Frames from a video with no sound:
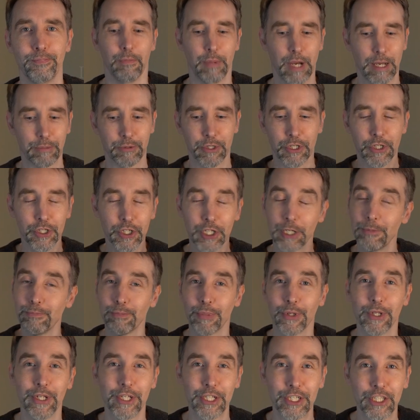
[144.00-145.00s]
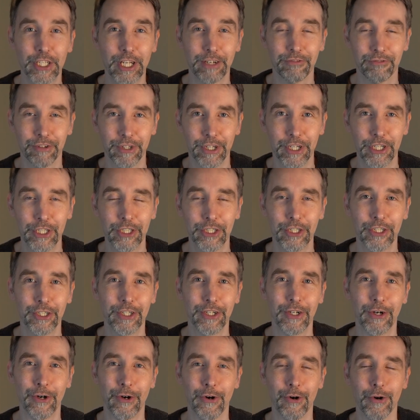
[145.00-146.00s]
Perhaps the simplest
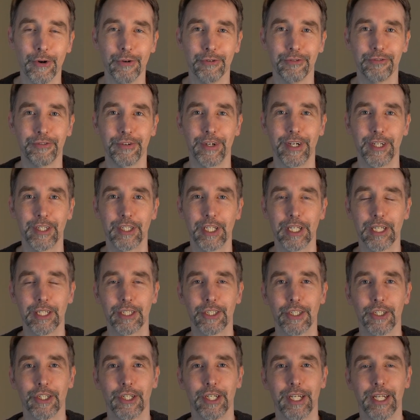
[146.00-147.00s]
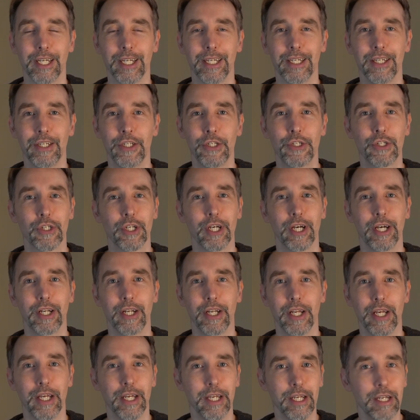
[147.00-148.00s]
definition of addiction is
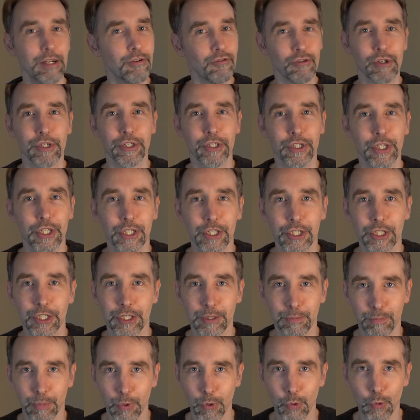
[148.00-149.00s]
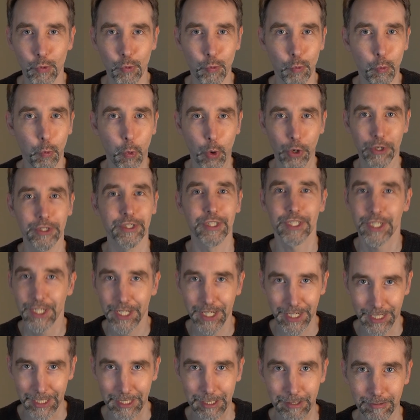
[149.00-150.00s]
an irresistible
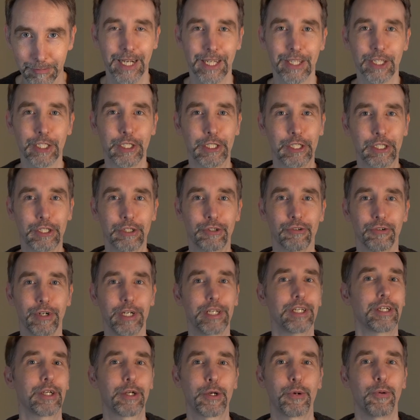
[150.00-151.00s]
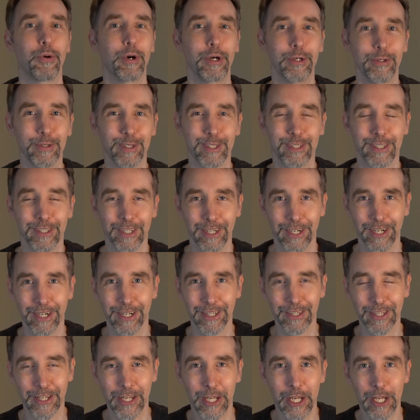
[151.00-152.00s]
wanting. And there's a great quote
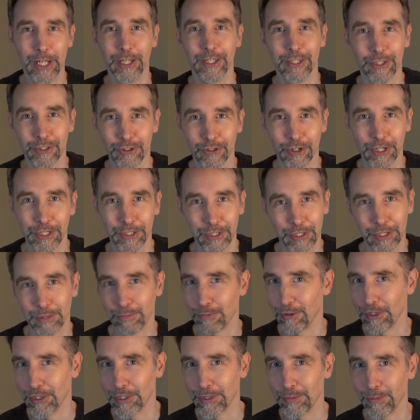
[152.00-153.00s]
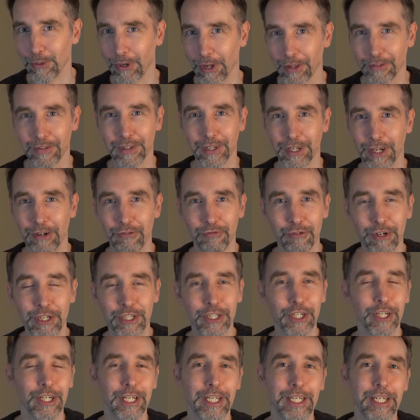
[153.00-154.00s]
that illustrates this principle, I think
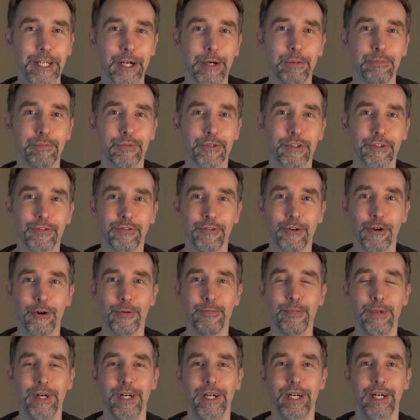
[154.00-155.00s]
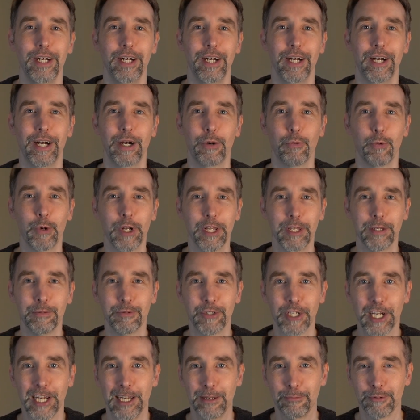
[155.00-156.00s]
originally comes from William
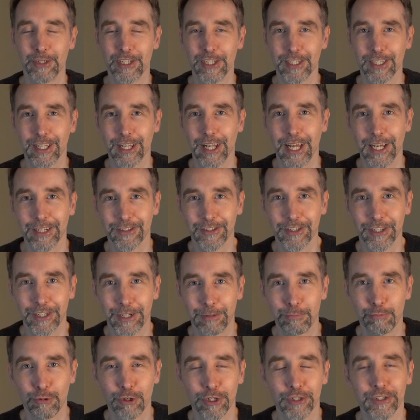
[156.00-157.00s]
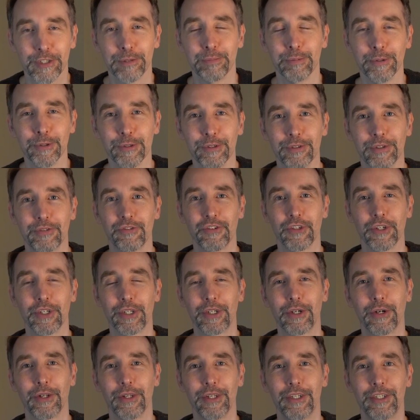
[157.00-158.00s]
James's classic Principles of
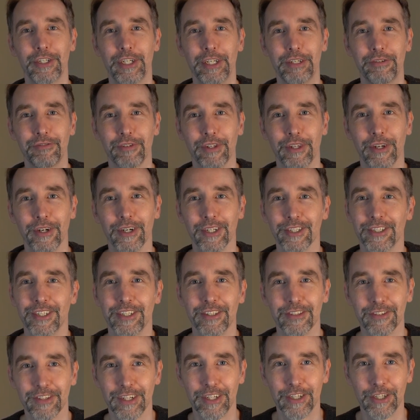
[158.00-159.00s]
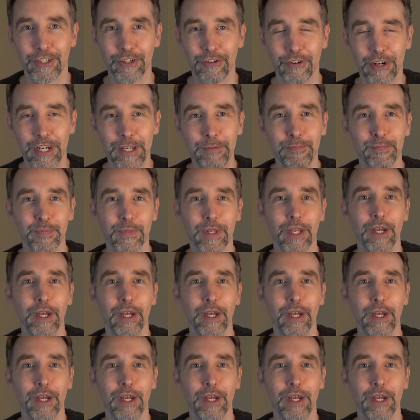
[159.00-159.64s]
Psychology from the 19th century.